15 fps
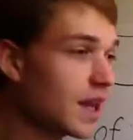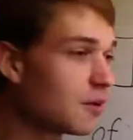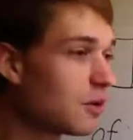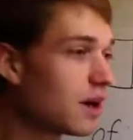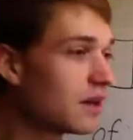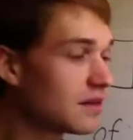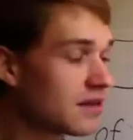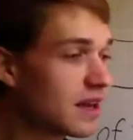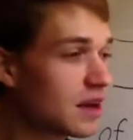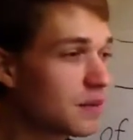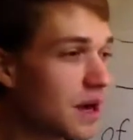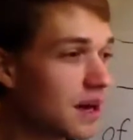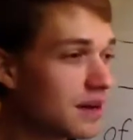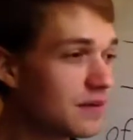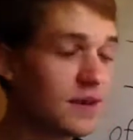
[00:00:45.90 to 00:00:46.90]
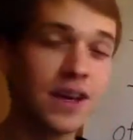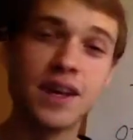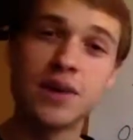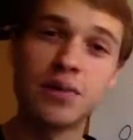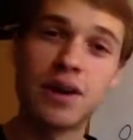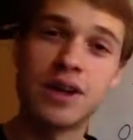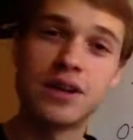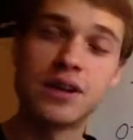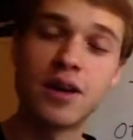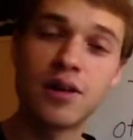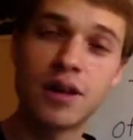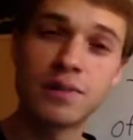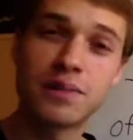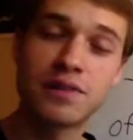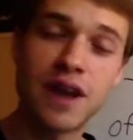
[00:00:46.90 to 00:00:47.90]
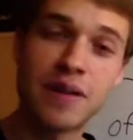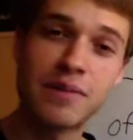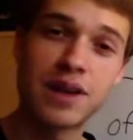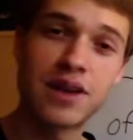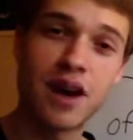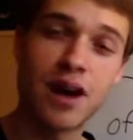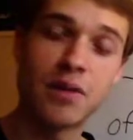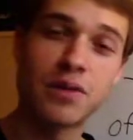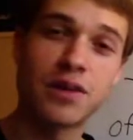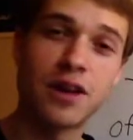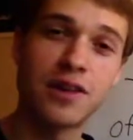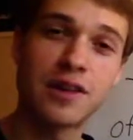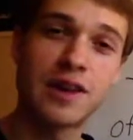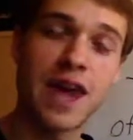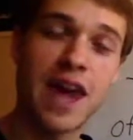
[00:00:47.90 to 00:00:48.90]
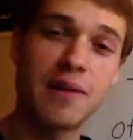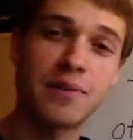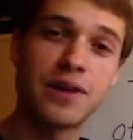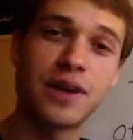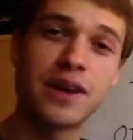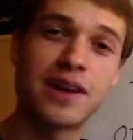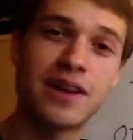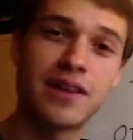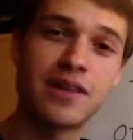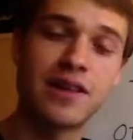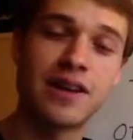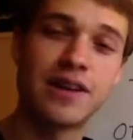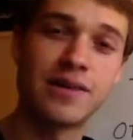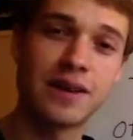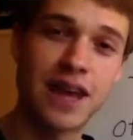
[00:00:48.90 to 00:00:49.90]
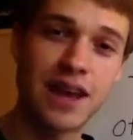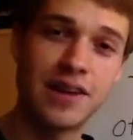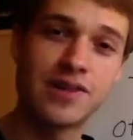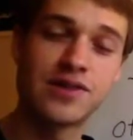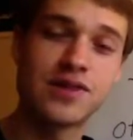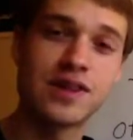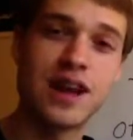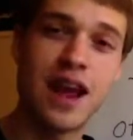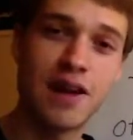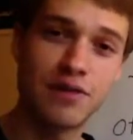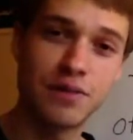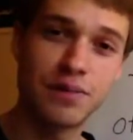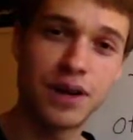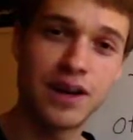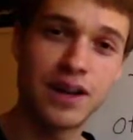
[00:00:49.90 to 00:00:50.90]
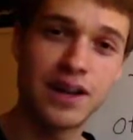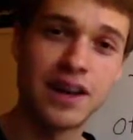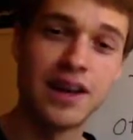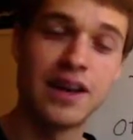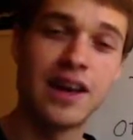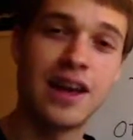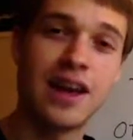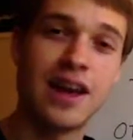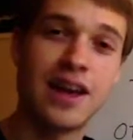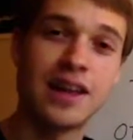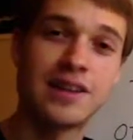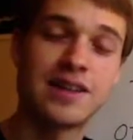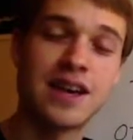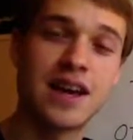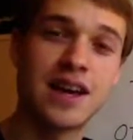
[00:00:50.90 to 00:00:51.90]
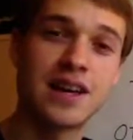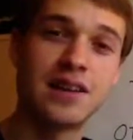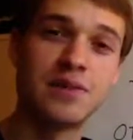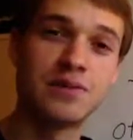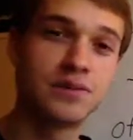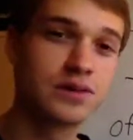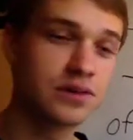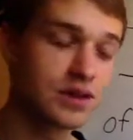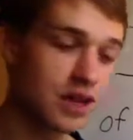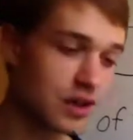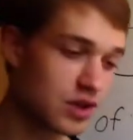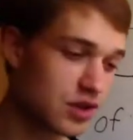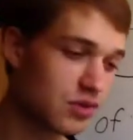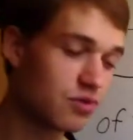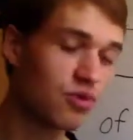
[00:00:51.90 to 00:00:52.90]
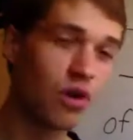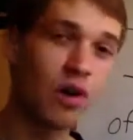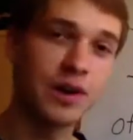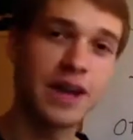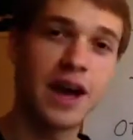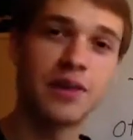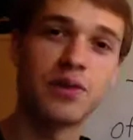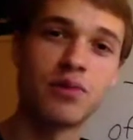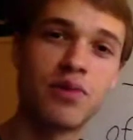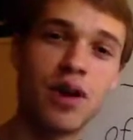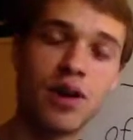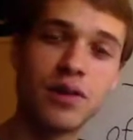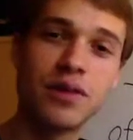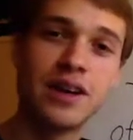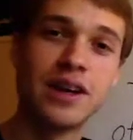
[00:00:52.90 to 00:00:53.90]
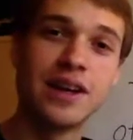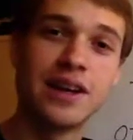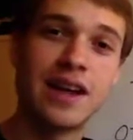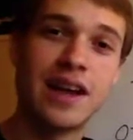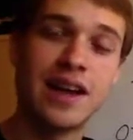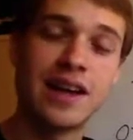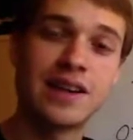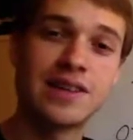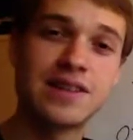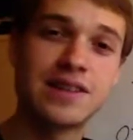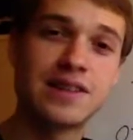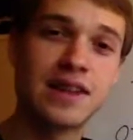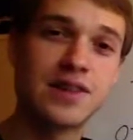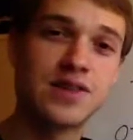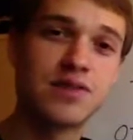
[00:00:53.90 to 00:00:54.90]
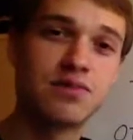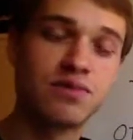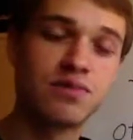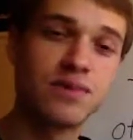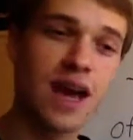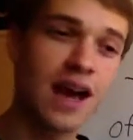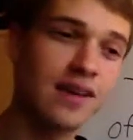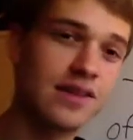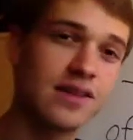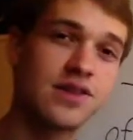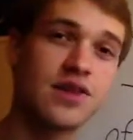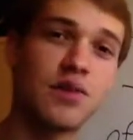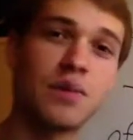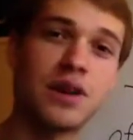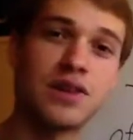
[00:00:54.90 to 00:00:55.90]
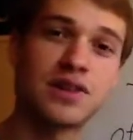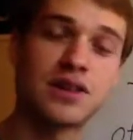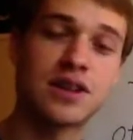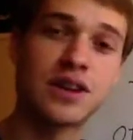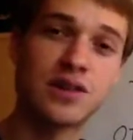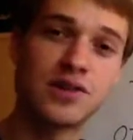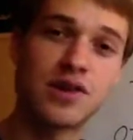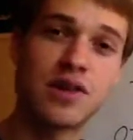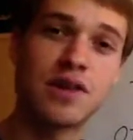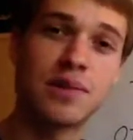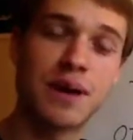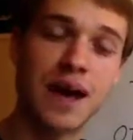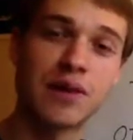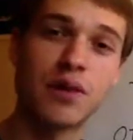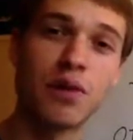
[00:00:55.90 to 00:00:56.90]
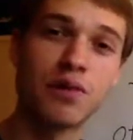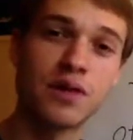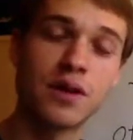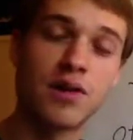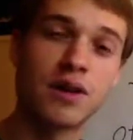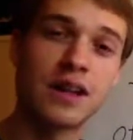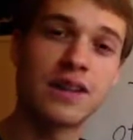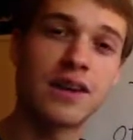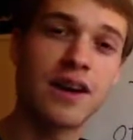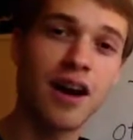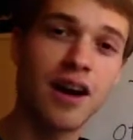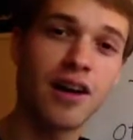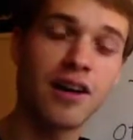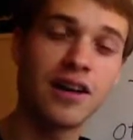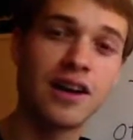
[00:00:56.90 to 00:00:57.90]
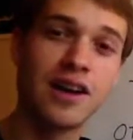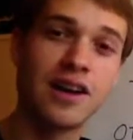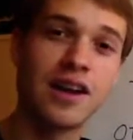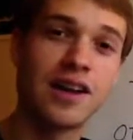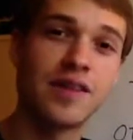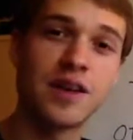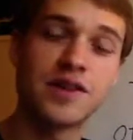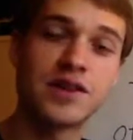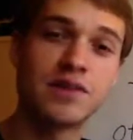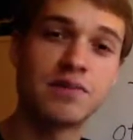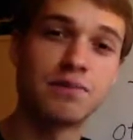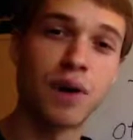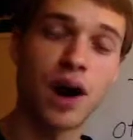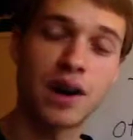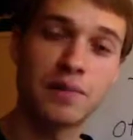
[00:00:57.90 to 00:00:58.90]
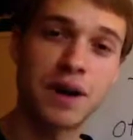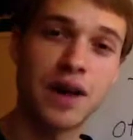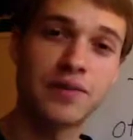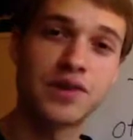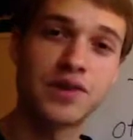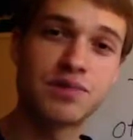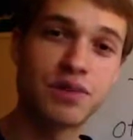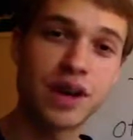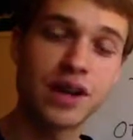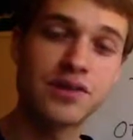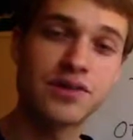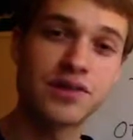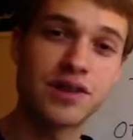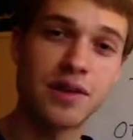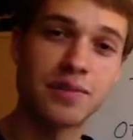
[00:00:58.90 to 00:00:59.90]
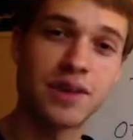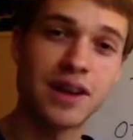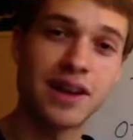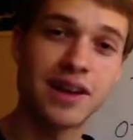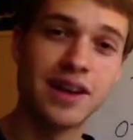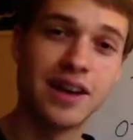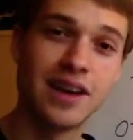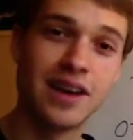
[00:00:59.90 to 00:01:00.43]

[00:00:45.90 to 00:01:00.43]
Well, think about it. When you load up the family car with all the camping gear and kids and everybody, and you can just roll down the road, and there's not so much concern about overloading the car unless you bottom out the springs or something.